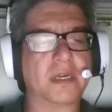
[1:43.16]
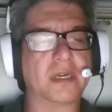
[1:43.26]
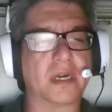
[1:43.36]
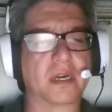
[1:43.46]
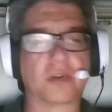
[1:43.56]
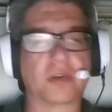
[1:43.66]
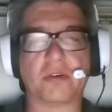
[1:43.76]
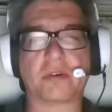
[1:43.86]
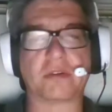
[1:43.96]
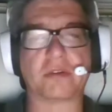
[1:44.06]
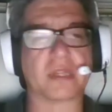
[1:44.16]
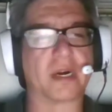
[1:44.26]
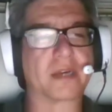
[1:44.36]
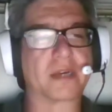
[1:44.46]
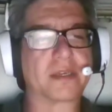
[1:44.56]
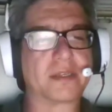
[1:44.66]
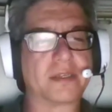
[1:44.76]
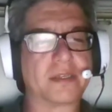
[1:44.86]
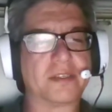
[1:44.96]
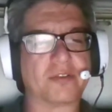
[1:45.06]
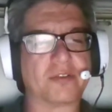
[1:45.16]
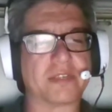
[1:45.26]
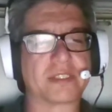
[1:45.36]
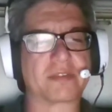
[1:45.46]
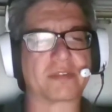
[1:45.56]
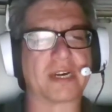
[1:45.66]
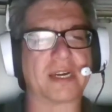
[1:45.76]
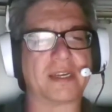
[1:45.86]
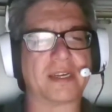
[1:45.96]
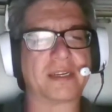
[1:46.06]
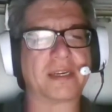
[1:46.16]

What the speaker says: A cuckoo clock, Doris cried.